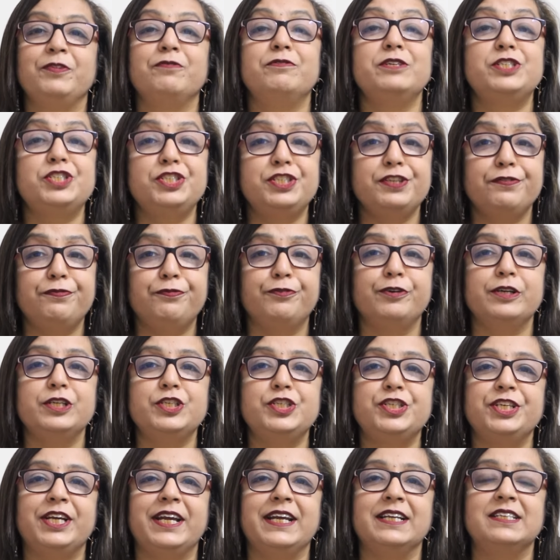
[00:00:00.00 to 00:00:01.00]
which
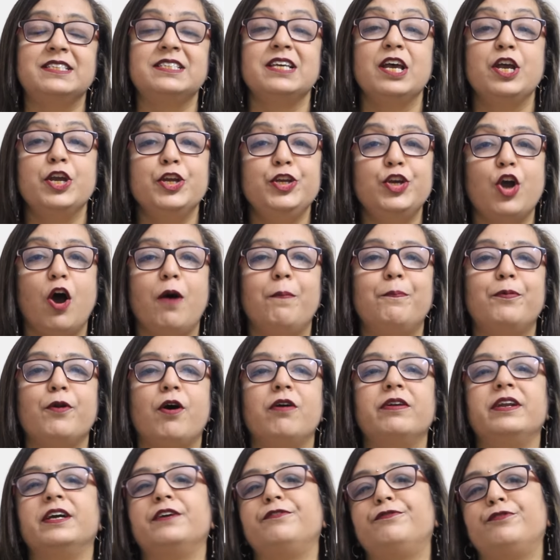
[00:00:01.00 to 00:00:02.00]
differentiates your
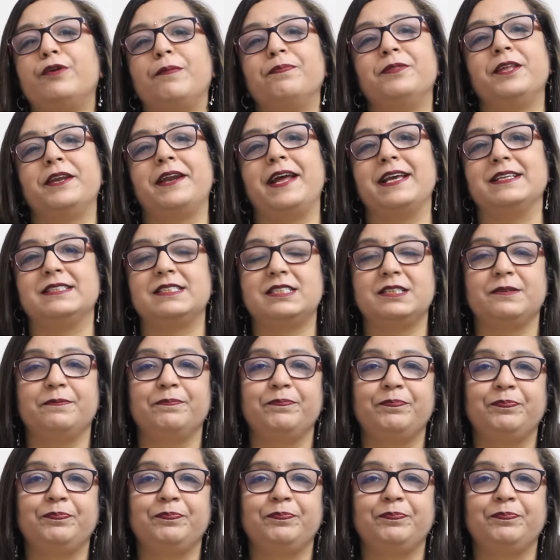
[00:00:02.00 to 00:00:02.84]
product from the rest.